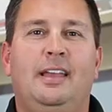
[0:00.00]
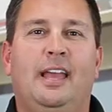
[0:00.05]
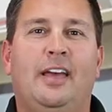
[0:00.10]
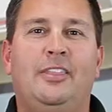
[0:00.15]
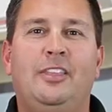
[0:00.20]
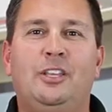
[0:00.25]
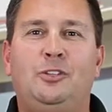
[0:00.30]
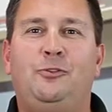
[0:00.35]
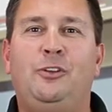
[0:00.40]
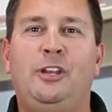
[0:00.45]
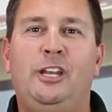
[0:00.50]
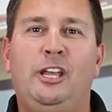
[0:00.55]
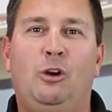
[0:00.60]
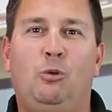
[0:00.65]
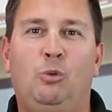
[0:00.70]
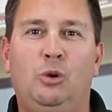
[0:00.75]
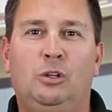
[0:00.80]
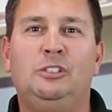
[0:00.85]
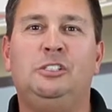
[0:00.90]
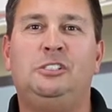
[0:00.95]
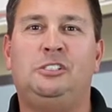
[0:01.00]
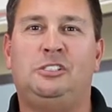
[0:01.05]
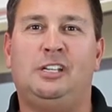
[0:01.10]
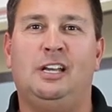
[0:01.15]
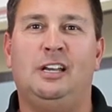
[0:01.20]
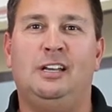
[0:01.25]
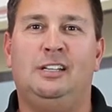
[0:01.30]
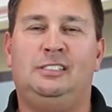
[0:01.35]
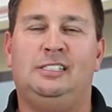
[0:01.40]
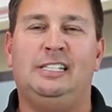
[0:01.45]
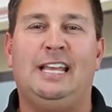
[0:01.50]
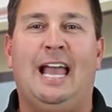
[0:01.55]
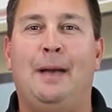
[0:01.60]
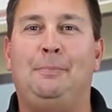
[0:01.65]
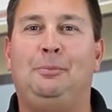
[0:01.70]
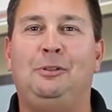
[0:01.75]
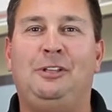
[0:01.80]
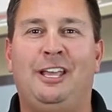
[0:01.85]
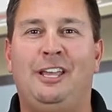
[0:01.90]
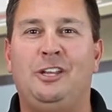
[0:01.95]
In this video, we'll discuss the
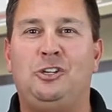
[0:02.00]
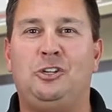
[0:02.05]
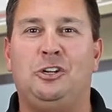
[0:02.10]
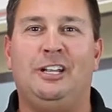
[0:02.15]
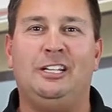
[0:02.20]
application and